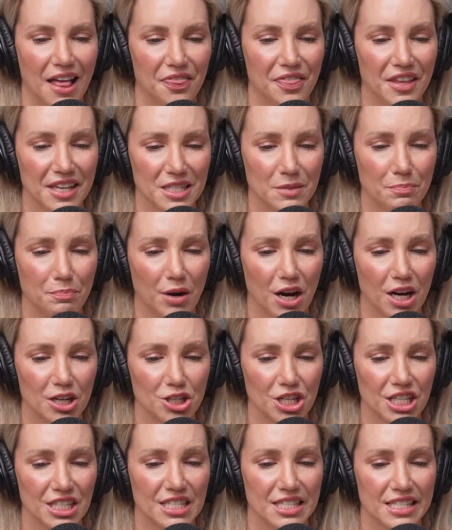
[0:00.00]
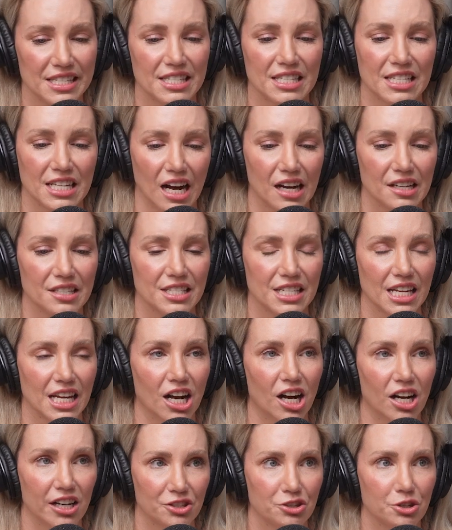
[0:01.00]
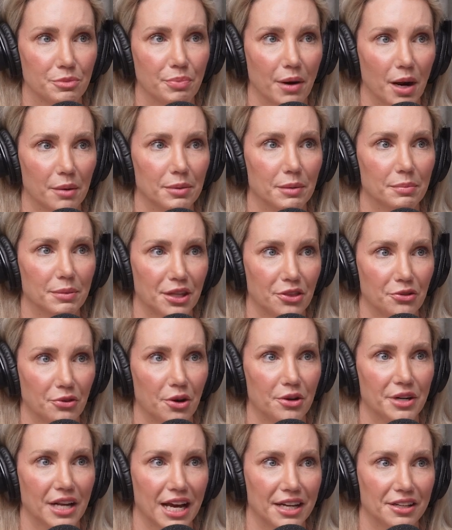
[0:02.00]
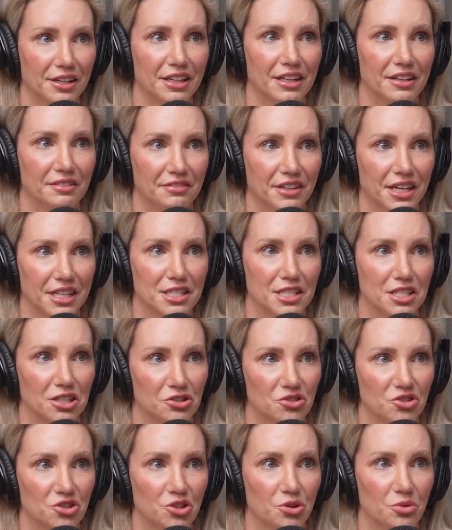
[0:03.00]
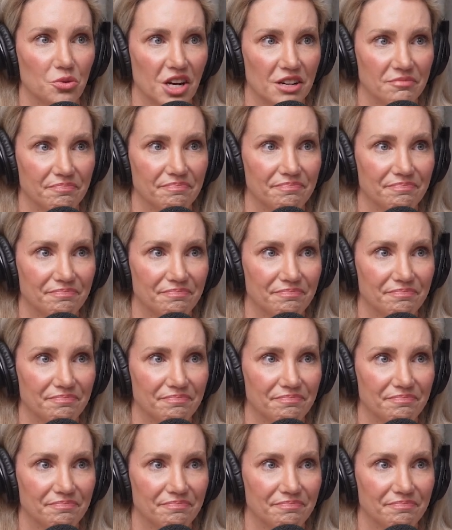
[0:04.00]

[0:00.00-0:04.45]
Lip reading: This brush is disgusting. I should probably throw it out and invest in a new one.